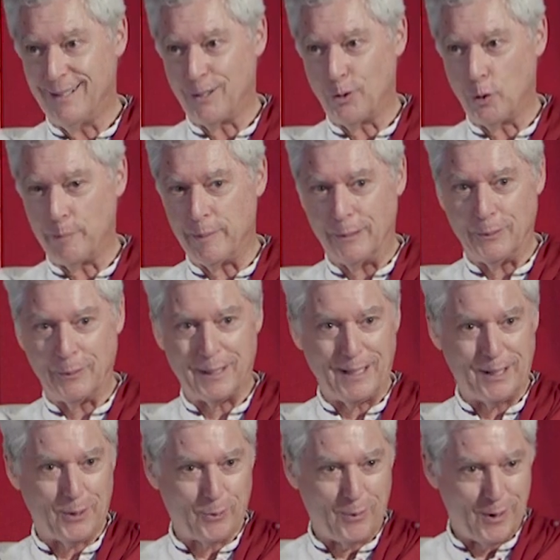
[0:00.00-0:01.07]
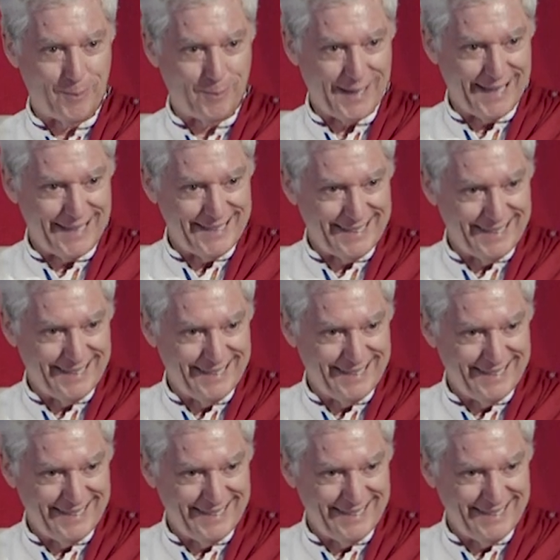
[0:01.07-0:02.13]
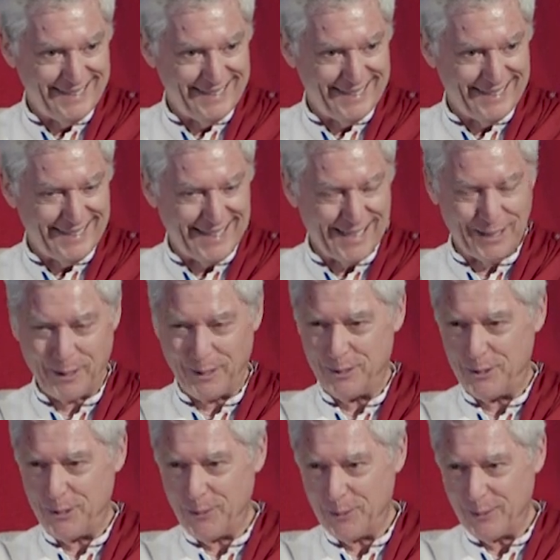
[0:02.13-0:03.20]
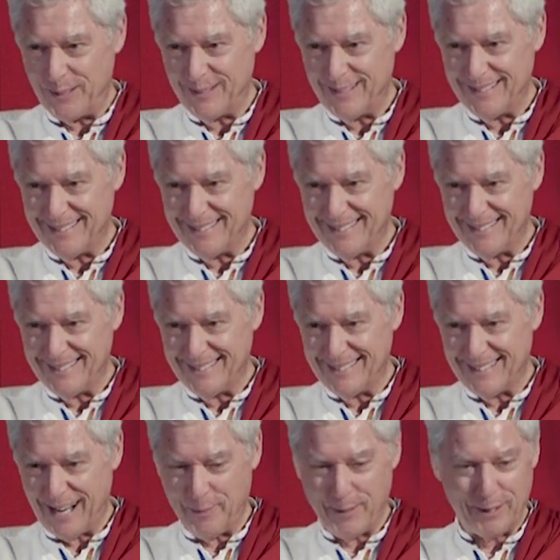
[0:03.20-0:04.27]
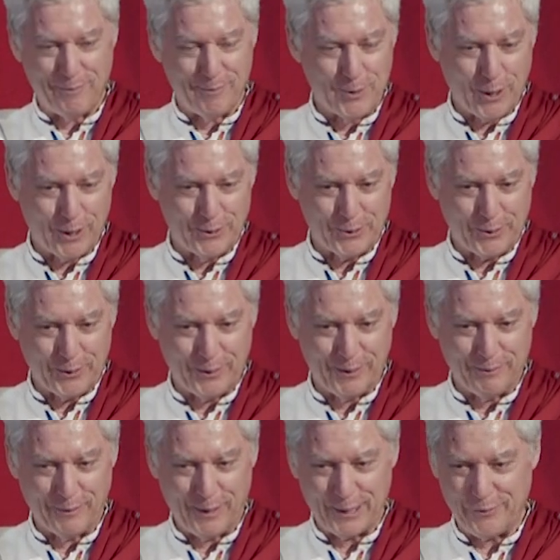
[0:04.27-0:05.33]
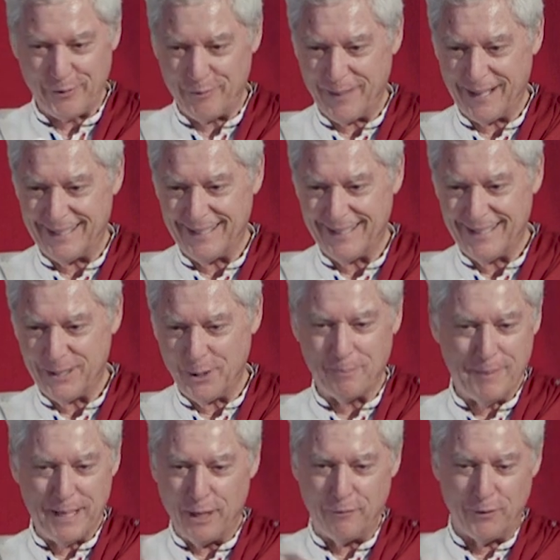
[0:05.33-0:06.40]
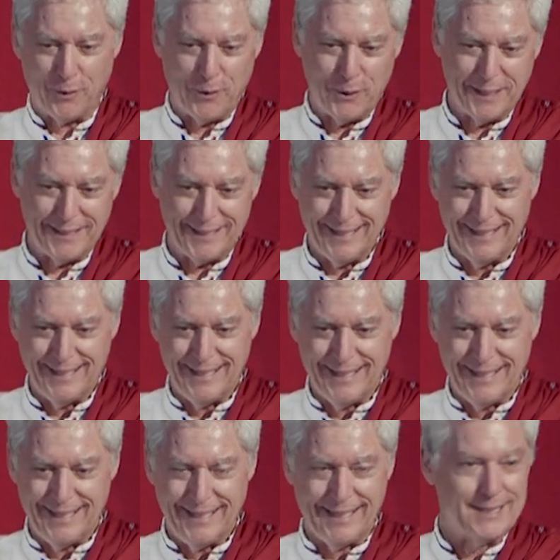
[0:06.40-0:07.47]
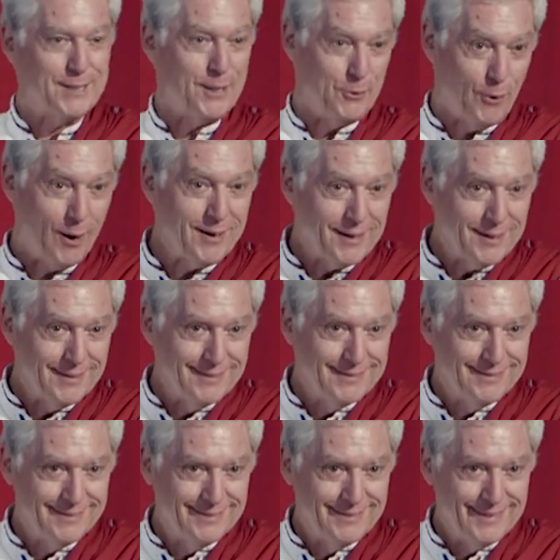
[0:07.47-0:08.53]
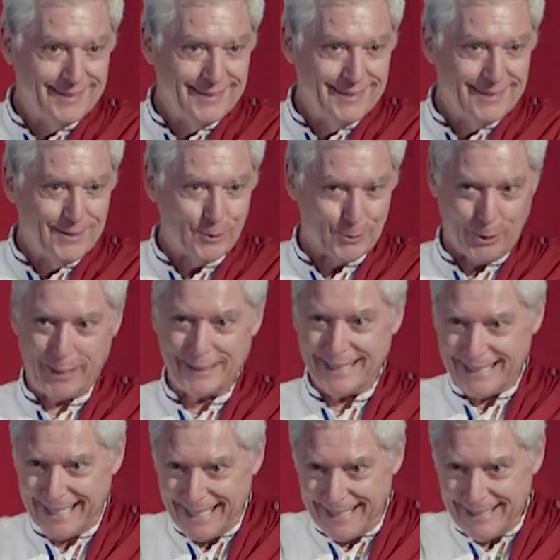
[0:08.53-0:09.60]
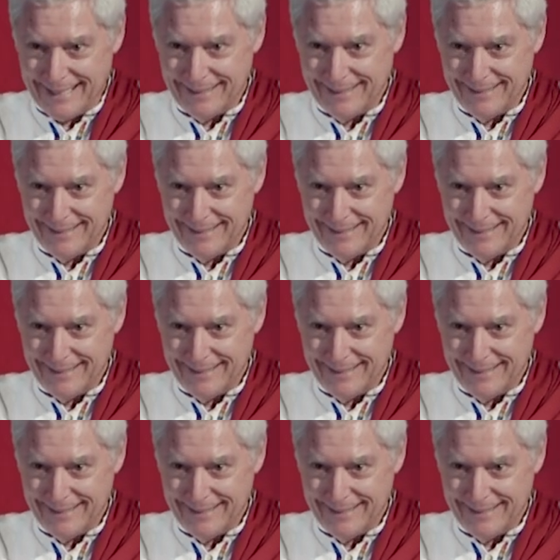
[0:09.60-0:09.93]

or we've been looking in the wrong place. And on a joke. I read it from John Searle, the philosopher of mind. Many of you heard it. It's the drunk who's lost his keys.